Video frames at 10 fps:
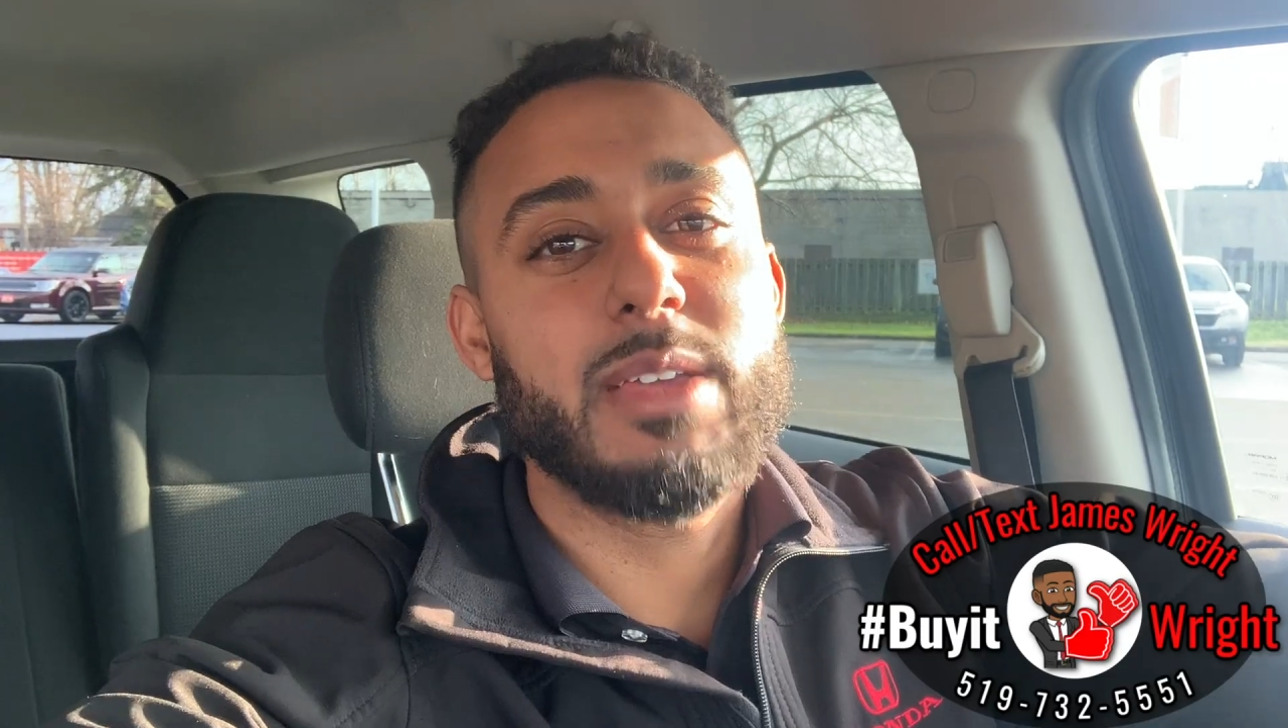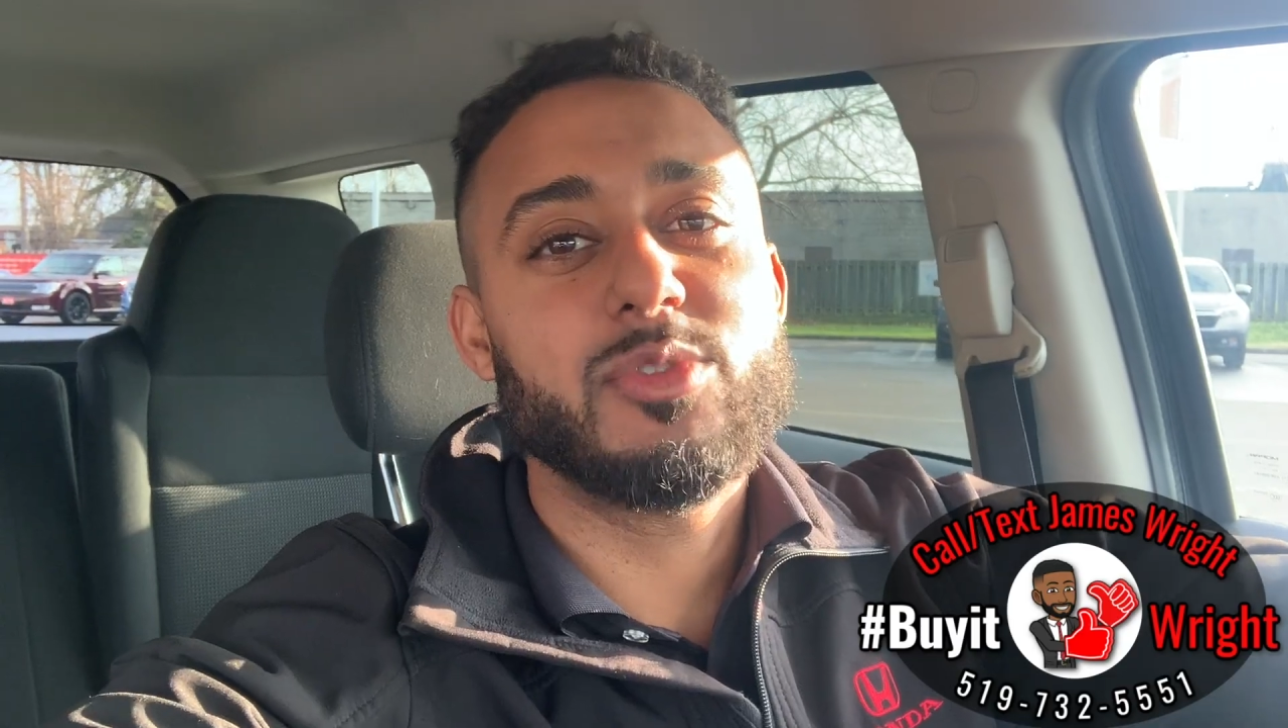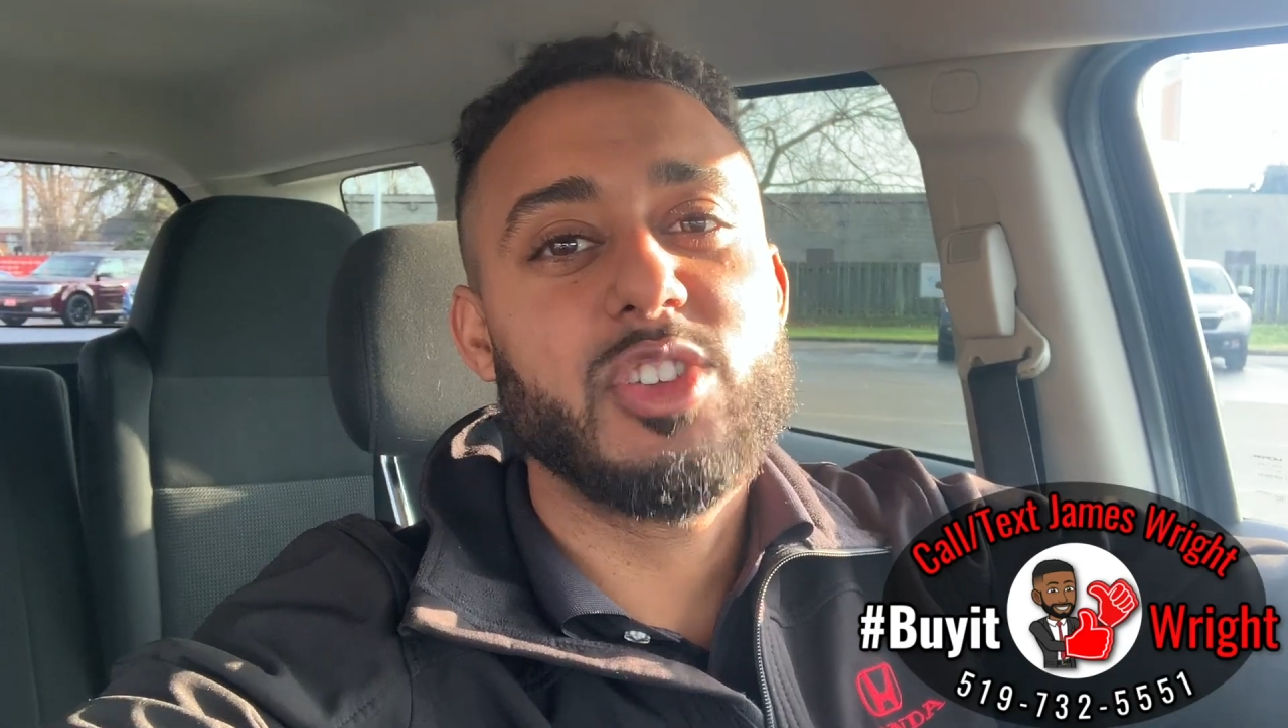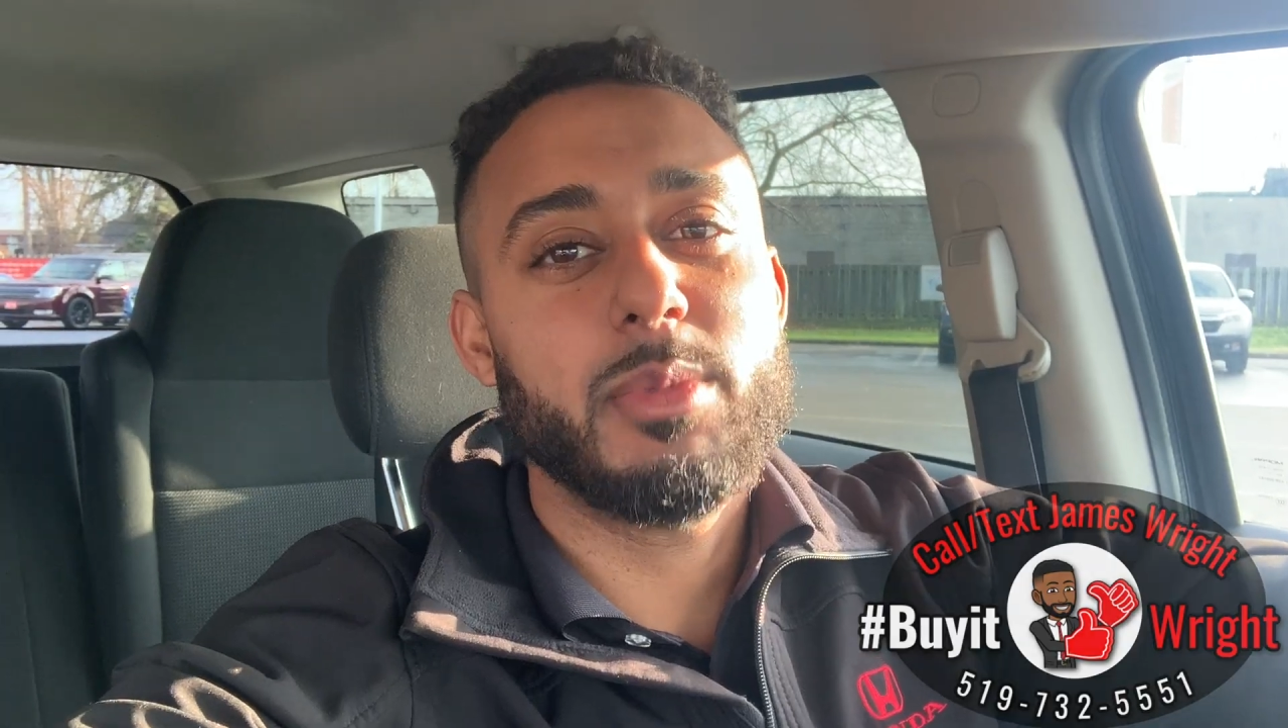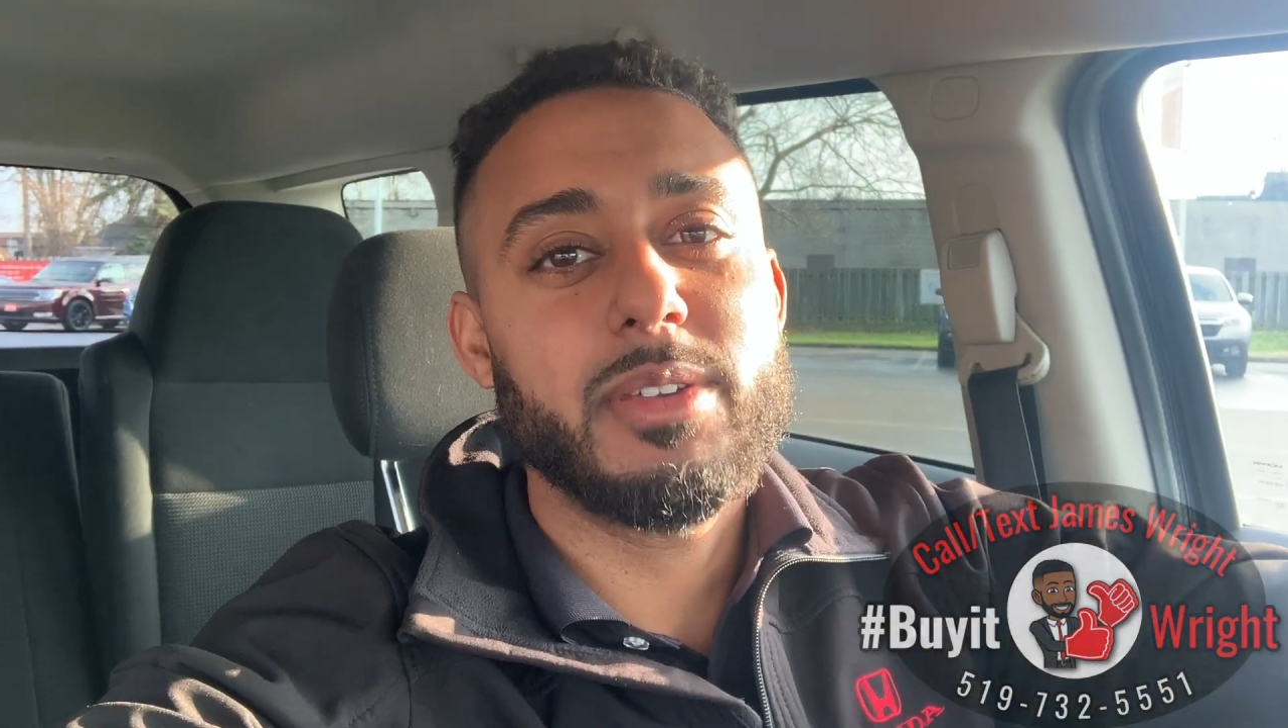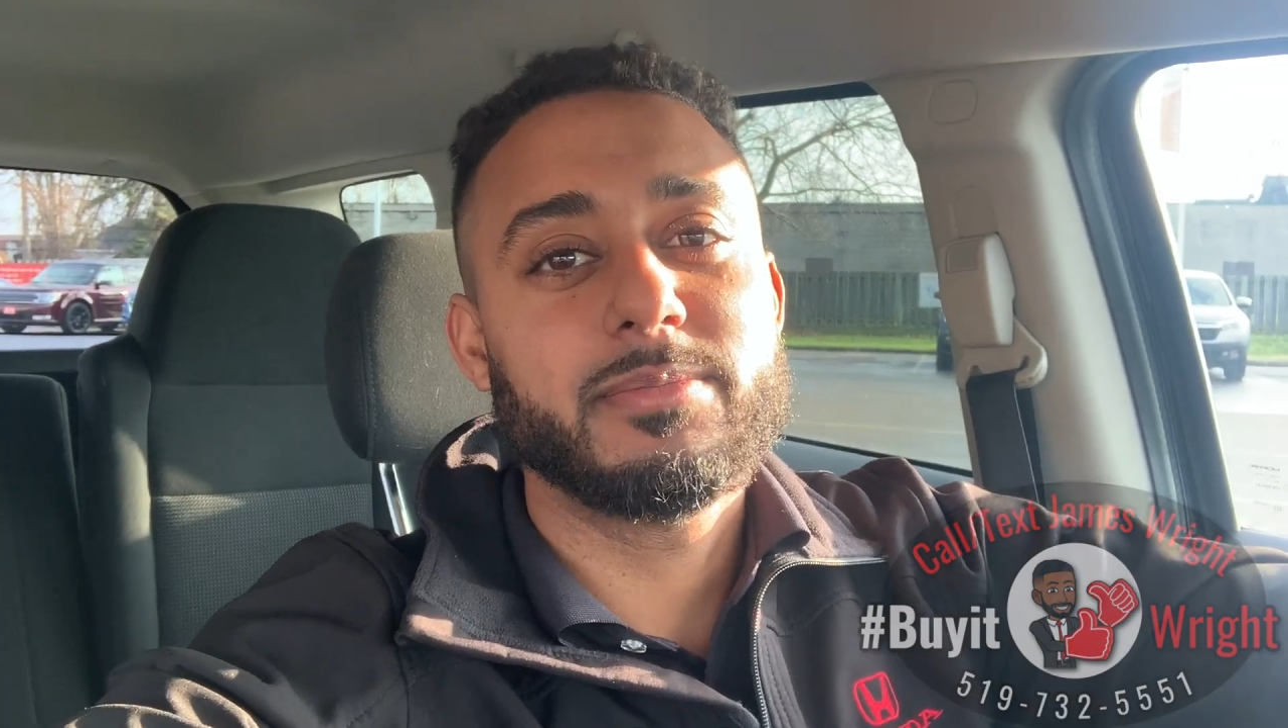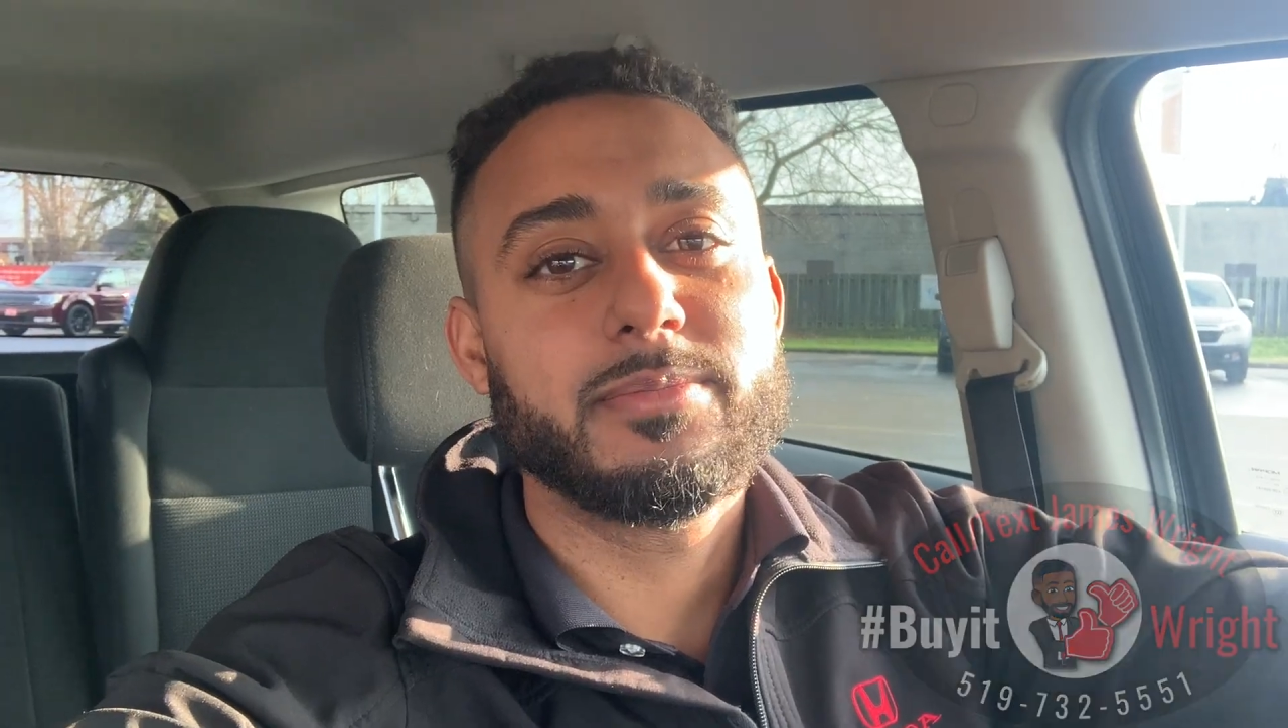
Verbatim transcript: name's Jimmy.